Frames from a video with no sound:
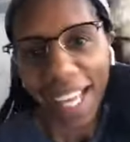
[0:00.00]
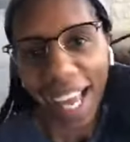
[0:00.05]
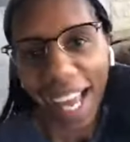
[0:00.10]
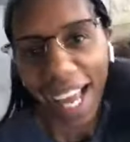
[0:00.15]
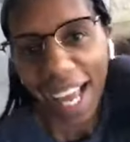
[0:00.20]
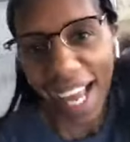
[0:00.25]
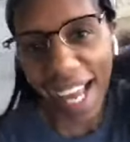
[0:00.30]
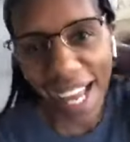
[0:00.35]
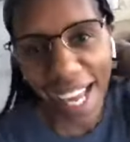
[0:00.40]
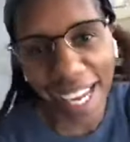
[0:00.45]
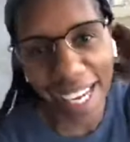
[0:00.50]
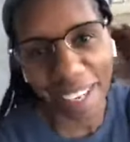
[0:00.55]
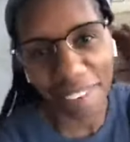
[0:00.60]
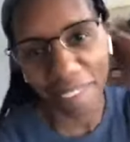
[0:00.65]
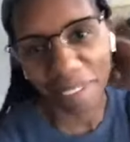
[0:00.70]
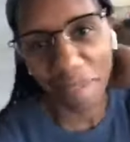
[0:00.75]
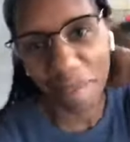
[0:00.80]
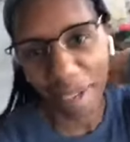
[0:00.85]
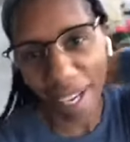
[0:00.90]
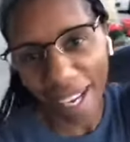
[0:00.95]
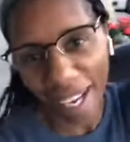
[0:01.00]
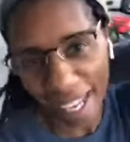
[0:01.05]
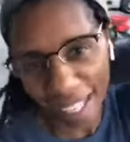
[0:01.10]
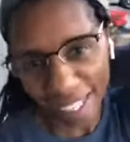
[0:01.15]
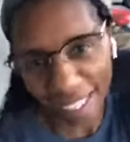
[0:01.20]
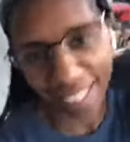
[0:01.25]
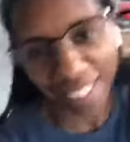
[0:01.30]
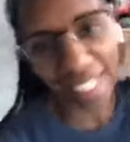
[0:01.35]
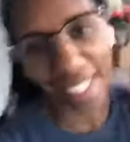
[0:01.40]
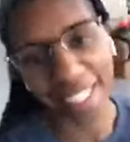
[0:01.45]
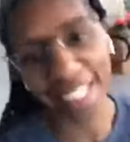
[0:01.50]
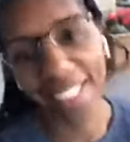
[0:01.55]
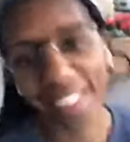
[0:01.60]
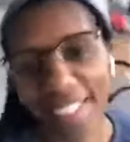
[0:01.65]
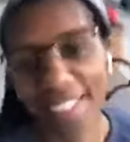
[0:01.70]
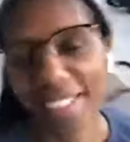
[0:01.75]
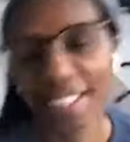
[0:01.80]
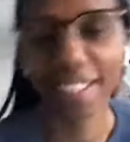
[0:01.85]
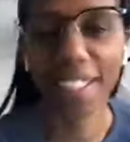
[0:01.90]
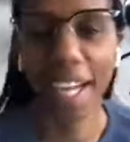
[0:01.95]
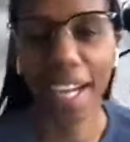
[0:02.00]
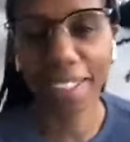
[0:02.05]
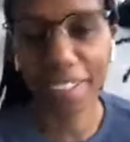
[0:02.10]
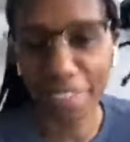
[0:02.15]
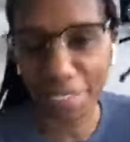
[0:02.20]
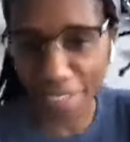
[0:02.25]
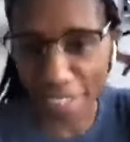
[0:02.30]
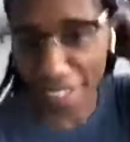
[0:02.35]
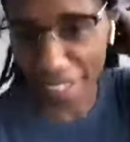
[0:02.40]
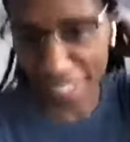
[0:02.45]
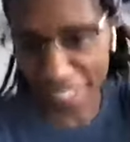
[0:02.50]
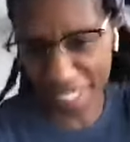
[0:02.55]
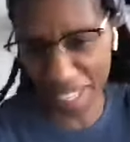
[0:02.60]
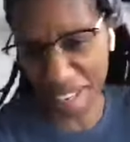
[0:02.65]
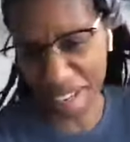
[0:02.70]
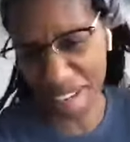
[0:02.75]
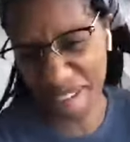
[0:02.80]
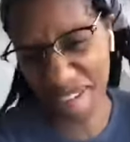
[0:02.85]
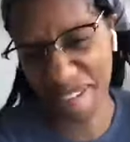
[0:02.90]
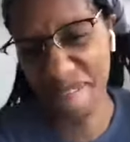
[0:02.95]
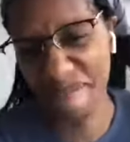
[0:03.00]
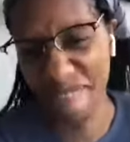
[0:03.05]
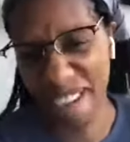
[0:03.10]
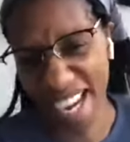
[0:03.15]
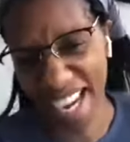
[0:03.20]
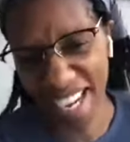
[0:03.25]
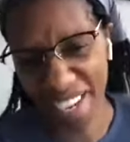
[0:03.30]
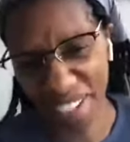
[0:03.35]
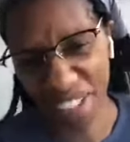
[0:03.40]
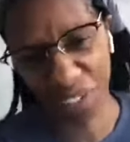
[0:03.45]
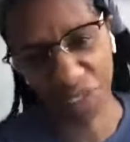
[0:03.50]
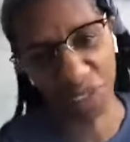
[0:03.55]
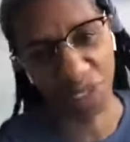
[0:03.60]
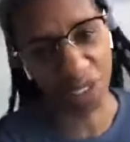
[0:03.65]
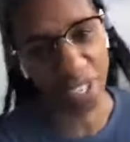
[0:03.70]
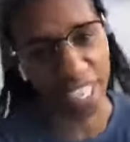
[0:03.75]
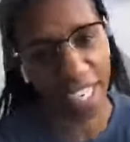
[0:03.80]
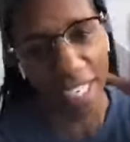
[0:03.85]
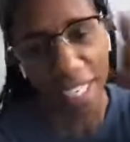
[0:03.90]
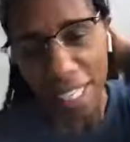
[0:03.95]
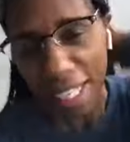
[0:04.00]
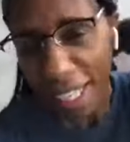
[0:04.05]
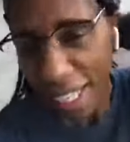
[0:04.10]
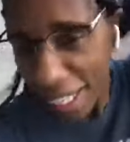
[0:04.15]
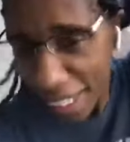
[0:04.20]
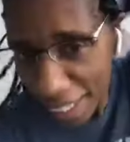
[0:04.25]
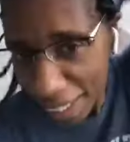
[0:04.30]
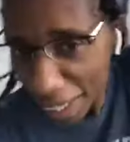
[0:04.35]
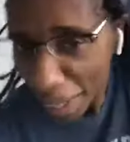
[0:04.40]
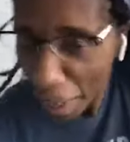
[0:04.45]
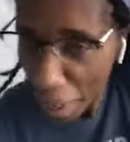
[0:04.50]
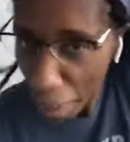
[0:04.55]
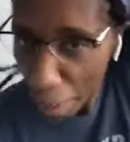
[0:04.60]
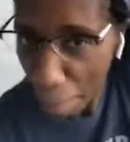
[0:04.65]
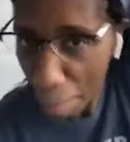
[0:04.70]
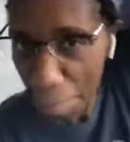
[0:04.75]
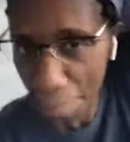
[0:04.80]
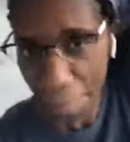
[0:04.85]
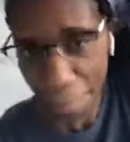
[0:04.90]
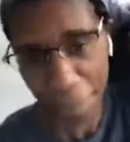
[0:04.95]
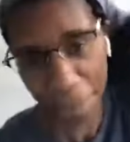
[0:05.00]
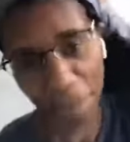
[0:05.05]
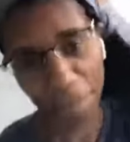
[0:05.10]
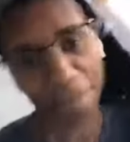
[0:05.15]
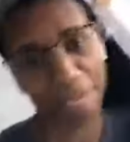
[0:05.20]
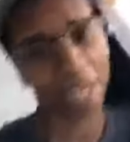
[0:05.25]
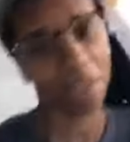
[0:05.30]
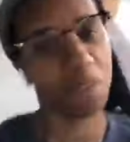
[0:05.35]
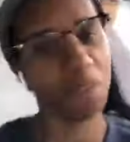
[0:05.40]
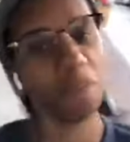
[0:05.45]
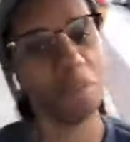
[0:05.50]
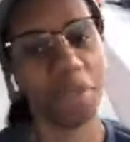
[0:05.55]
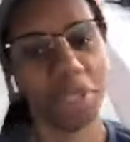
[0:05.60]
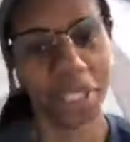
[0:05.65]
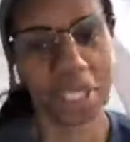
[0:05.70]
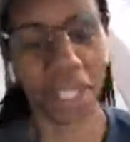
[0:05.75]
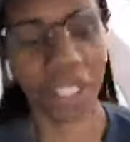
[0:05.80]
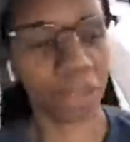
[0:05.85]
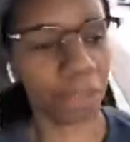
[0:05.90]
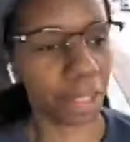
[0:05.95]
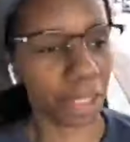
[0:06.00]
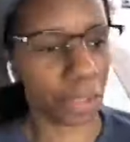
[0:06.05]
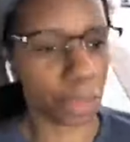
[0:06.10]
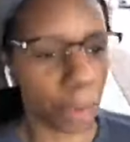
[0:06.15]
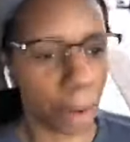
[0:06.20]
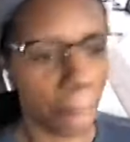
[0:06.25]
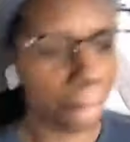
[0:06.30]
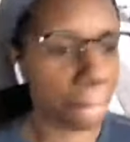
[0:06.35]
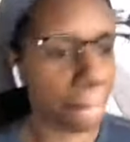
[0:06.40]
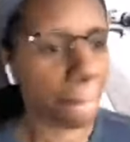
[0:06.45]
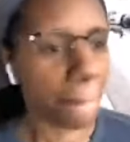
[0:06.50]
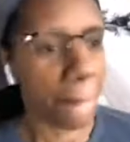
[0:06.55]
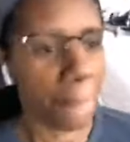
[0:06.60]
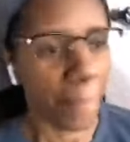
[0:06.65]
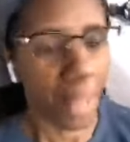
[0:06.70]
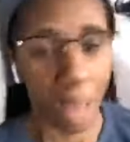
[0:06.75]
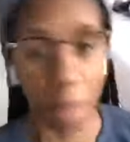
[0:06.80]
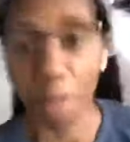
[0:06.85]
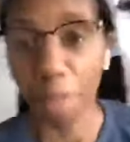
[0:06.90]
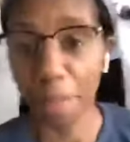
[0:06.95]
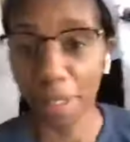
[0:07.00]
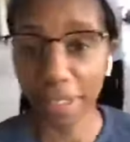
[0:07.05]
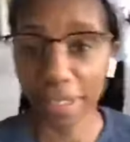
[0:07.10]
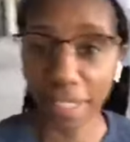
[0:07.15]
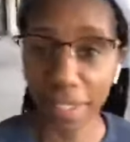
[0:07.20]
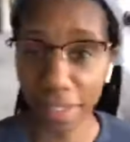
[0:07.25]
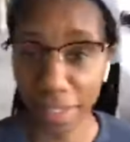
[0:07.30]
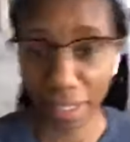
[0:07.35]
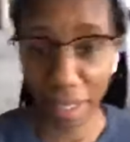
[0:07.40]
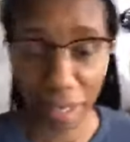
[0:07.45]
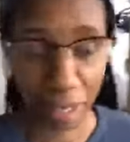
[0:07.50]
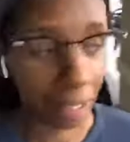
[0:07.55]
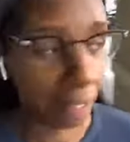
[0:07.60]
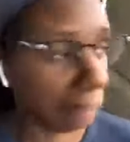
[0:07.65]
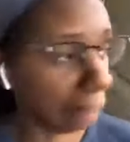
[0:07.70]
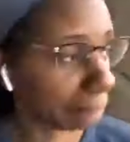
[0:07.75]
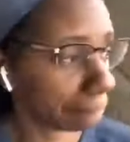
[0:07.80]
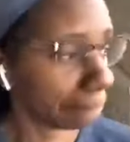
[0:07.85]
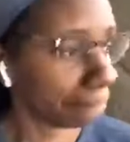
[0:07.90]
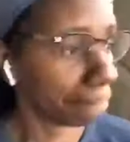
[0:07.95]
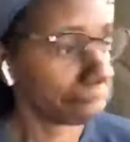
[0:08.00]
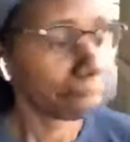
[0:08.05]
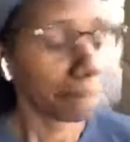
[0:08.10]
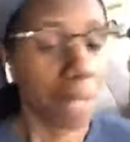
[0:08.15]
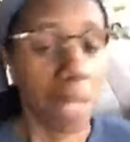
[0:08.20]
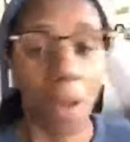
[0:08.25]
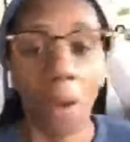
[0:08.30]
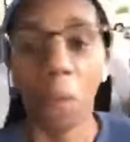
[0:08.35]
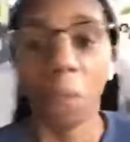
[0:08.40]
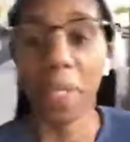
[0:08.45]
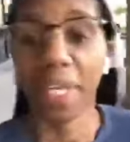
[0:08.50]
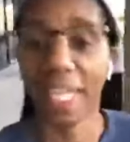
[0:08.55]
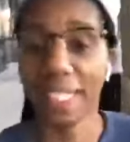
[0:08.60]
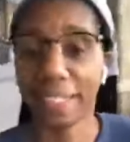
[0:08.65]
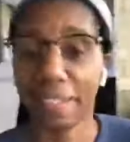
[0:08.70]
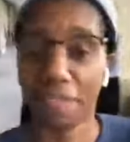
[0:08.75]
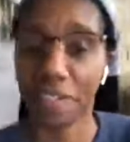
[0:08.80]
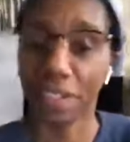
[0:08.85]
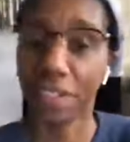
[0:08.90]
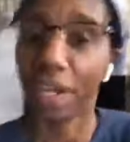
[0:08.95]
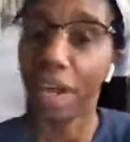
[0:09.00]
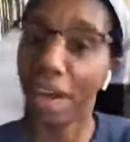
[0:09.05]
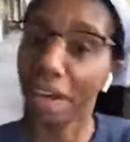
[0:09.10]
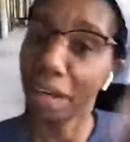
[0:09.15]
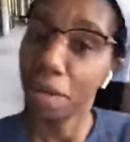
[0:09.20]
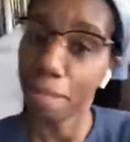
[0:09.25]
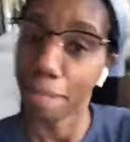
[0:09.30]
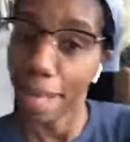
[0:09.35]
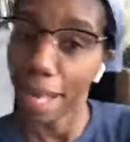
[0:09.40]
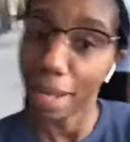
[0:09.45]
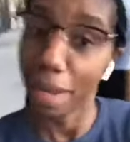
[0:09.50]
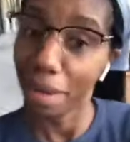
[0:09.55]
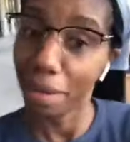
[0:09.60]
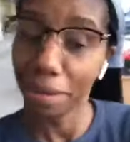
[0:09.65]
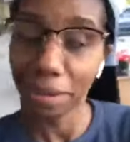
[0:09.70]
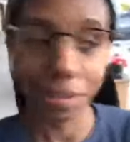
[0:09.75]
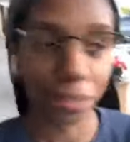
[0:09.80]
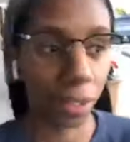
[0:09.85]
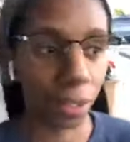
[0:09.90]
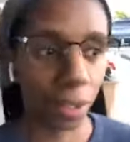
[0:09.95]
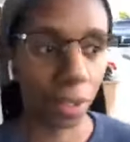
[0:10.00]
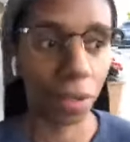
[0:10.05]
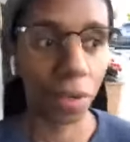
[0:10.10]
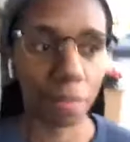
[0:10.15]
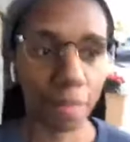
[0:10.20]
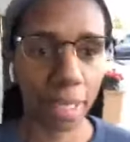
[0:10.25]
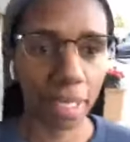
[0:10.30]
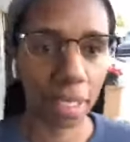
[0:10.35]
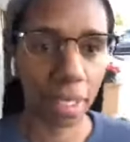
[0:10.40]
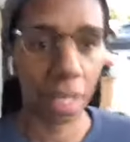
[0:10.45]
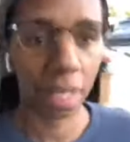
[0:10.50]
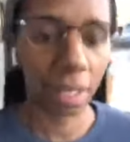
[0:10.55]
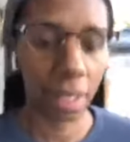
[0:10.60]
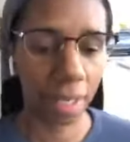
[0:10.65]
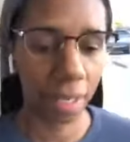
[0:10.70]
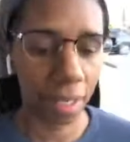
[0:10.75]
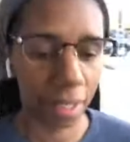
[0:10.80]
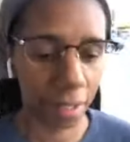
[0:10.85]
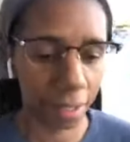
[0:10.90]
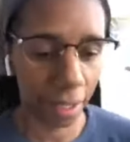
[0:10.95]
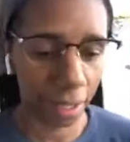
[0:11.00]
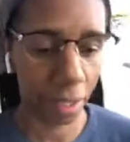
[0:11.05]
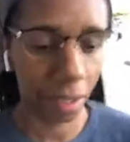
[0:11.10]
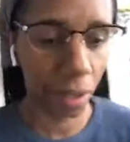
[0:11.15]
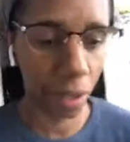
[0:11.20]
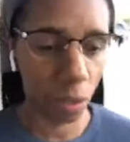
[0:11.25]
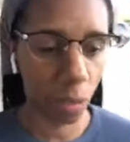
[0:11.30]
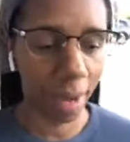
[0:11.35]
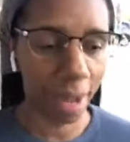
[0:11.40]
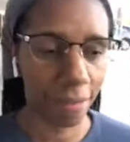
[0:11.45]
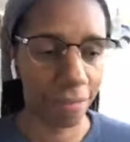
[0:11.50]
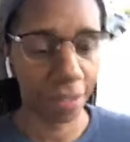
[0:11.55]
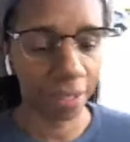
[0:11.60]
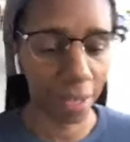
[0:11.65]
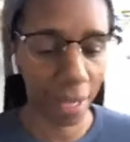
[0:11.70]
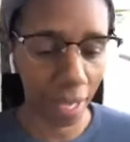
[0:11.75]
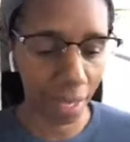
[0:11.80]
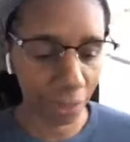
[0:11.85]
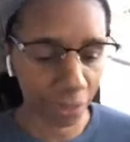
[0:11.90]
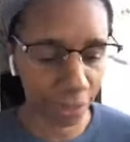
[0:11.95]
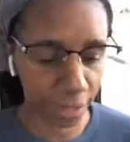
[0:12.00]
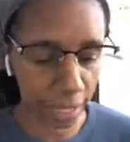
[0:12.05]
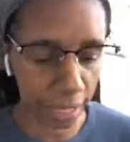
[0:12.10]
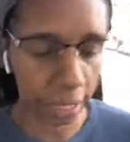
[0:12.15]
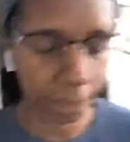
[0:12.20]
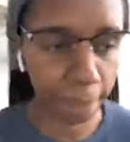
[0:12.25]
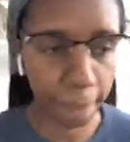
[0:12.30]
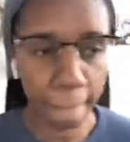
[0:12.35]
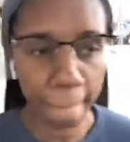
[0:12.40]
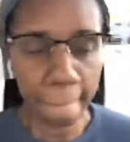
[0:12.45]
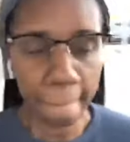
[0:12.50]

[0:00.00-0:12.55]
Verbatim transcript: Hi everybody, this is Dr. Venus. My hair is free. Your Black Woman Millionaire's mentor. I'm about to get in the car. We got stuff to talk about. Oh my God, that whole Waffle House thing.